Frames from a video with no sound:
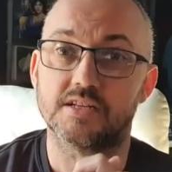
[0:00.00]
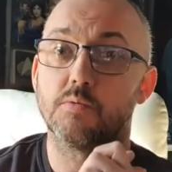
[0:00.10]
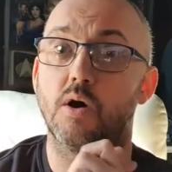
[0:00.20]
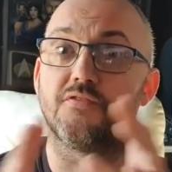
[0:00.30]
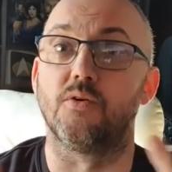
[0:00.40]
So
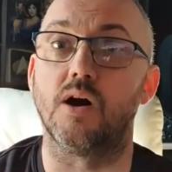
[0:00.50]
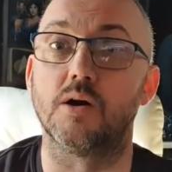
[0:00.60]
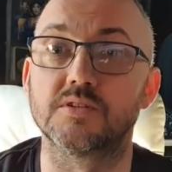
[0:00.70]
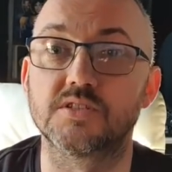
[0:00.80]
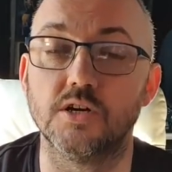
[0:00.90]
what I thought I
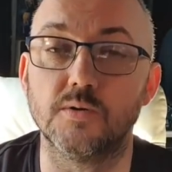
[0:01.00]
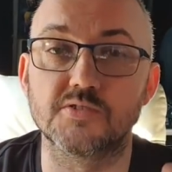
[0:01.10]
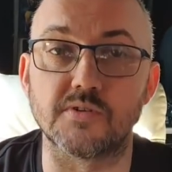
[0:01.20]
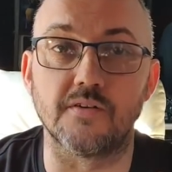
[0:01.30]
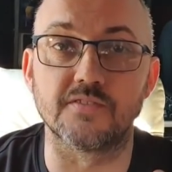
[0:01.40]
would do is
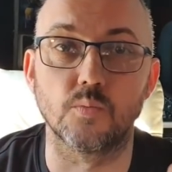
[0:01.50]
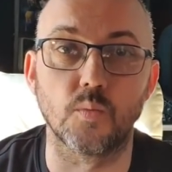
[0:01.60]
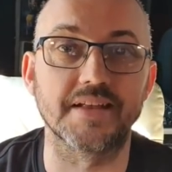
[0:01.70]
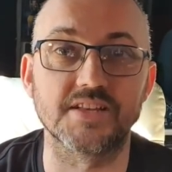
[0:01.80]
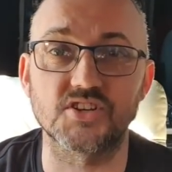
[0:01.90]
rather than
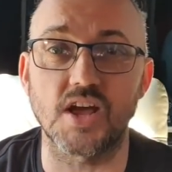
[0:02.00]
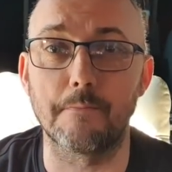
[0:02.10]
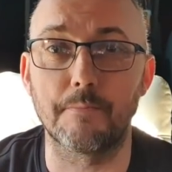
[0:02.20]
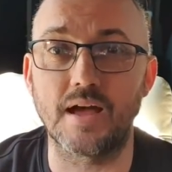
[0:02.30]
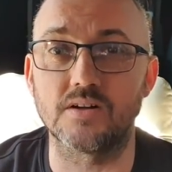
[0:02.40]
whinge
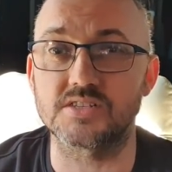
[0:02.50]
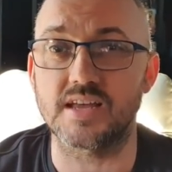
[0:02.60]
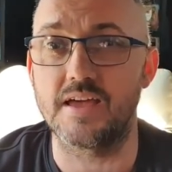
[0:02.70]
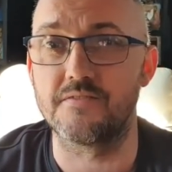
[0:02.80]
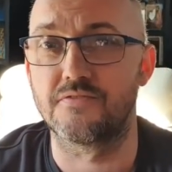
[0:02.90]
about
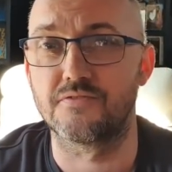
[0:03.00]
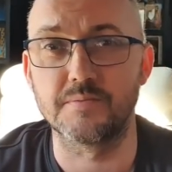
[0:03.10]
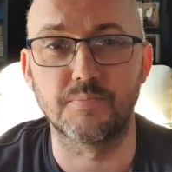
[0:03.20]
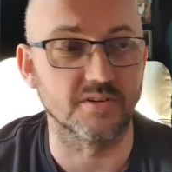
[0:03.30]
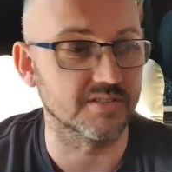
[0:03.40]

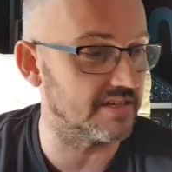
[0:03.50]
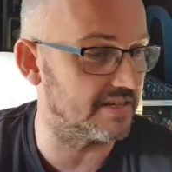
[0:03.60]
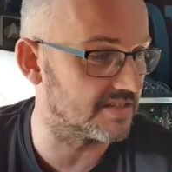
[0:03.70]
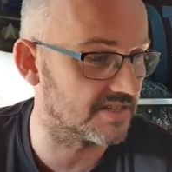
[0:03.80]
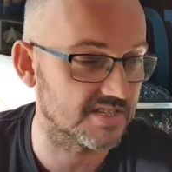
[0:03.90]

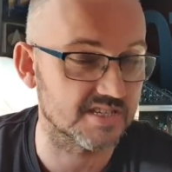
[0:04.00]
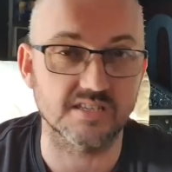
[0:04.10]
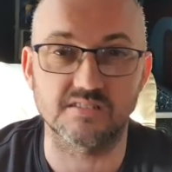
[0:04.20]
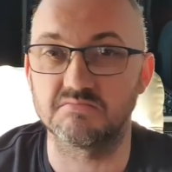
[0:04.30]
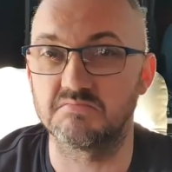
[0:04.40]

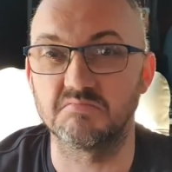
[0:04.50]
everybody's